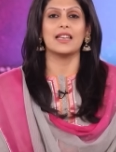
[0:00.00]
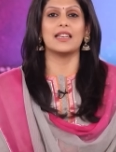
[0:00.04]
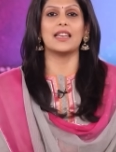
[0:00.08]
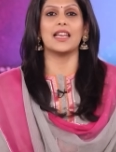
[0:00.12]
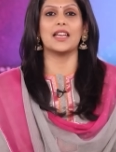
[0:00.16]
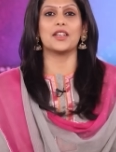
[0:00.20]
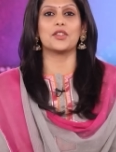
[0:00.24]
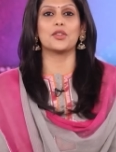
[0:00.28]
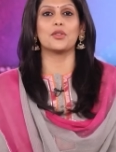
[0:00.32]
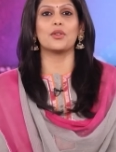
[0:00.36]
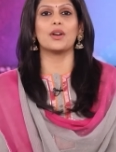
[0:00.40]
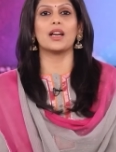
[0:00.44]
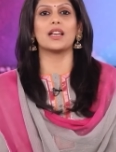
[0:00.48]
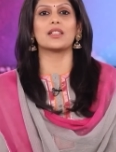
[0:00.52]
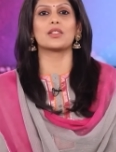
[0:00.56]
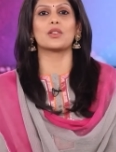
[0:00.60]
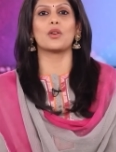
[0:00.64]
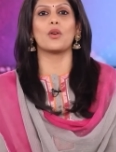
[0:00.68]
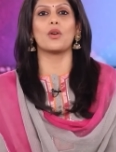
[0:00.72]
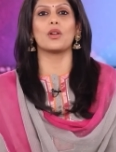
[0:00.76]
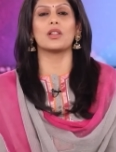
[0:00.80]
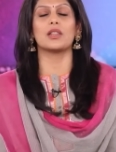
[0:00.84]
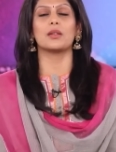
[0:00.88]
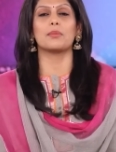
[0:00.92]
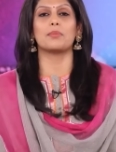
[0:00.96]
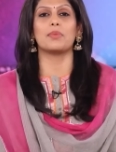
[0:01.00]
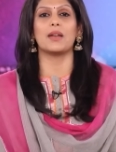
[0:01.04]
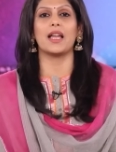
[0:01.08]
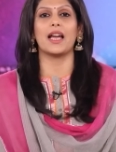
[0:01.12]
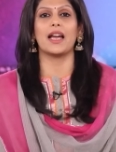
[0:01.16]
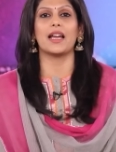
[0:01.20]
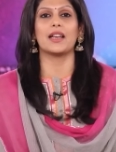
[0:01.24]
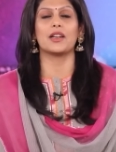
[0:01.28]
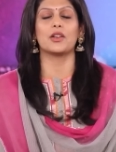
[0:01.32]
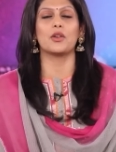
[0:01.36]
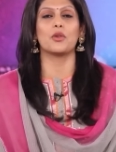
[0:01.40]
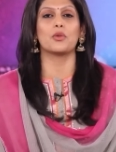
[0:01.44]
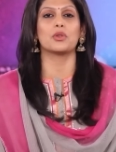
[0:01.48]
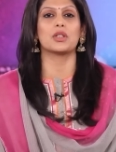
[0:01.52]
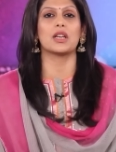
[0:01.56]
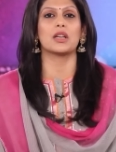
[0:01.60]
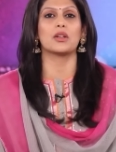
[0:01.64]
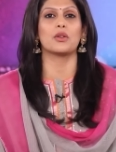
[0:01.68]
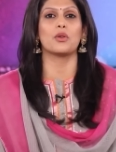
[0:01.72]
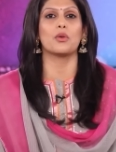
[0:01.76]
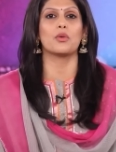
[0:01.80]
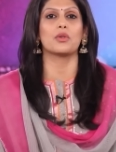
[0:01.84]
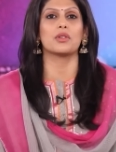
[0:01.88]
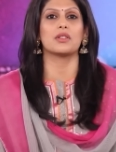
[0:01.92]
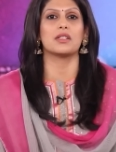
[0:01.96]
NATO has called the plan,
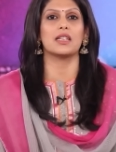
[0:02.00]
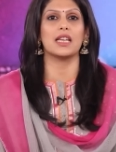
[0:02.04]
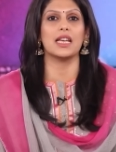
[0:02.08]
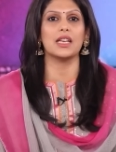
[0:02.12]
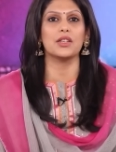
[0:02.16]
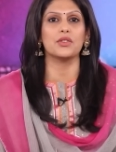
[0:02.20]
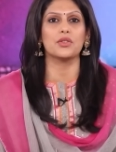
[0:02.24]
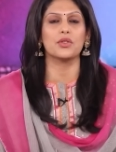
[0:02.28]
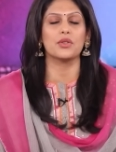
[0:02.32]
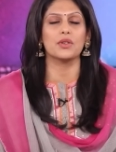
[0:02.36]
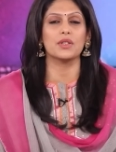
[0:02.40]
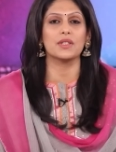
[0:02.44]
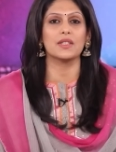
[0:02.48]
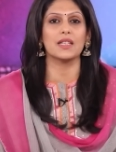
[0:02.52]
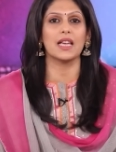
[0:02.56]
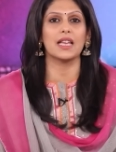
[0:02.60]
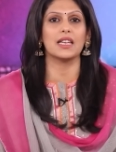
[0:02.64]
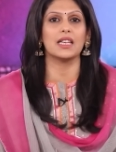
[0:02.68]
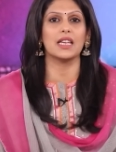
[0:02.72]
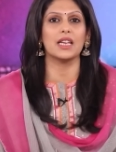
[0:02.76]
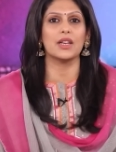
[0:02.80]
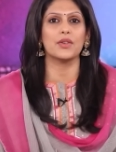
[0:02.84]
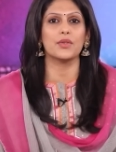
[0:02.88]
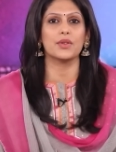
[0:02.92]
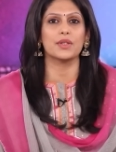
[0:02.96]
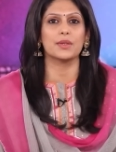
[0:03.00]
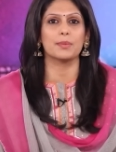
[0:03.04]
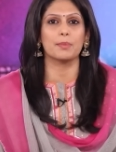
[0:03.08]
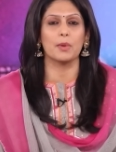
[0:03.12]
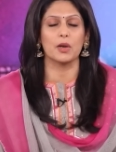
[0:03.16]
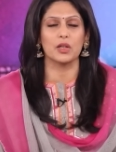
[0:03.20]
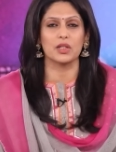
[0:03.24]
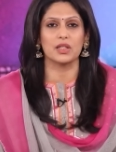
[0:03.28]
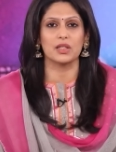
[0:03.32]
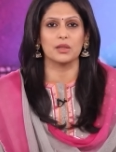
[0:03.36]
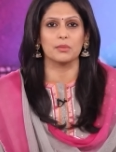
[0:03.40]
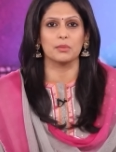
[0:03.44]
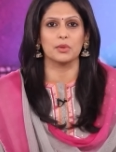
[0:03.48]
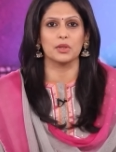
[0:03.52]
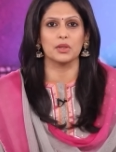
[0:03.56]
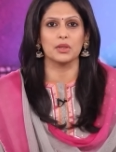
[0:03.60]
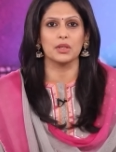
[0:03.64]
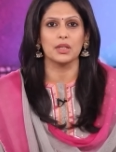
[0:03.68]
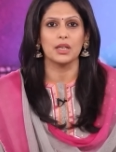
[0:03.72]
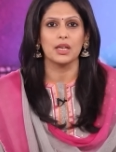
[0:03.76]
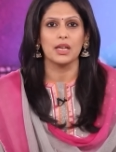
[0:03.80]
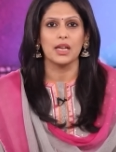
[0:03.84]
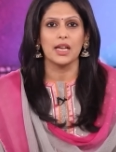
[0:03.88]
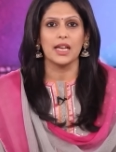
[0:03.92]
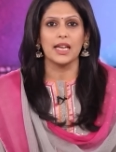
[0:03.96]
quote-unquote, dangerous and
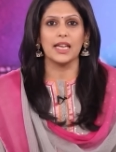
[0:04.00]
irresponsible.